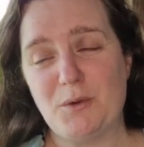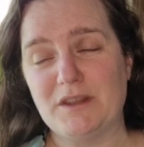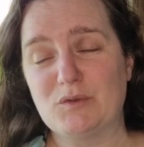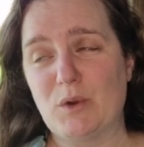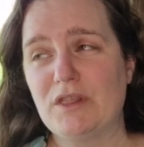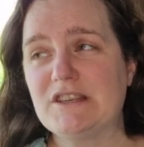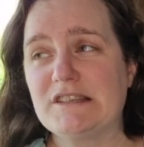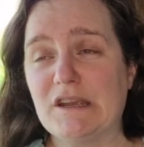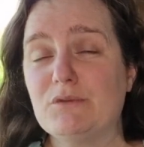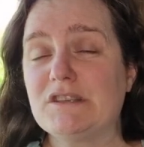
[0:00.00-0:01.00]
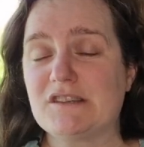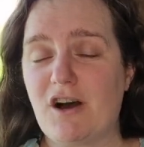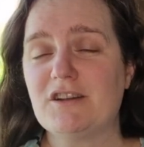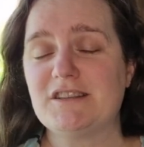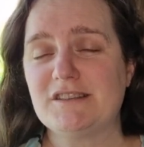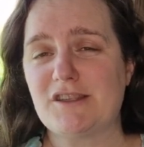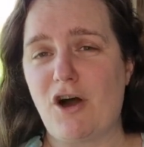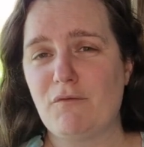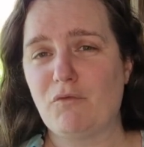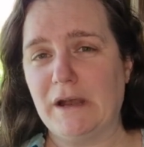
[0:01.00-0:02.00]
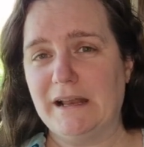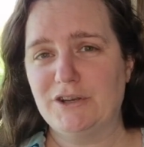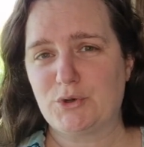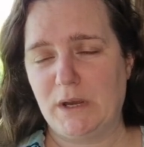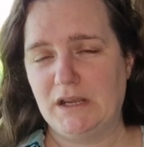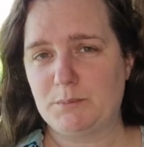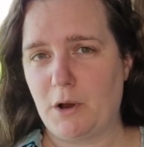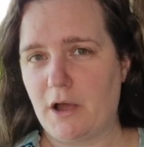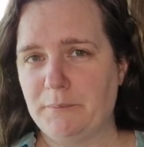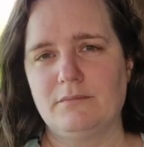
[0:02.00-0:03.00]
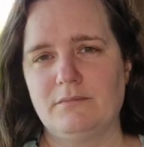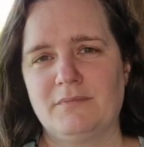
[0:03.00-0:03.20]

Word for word: It's one of the series starters that I'm really intrigued by.